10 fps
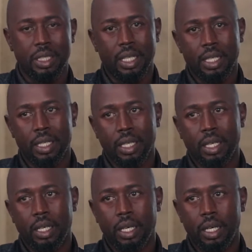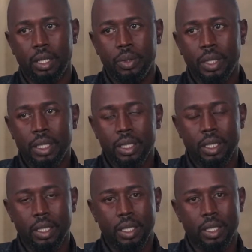Like during
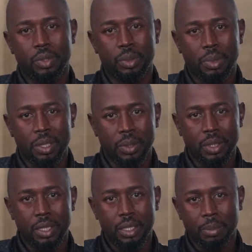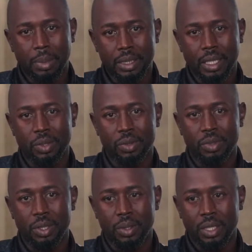the election period, the first election
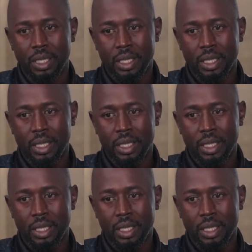period,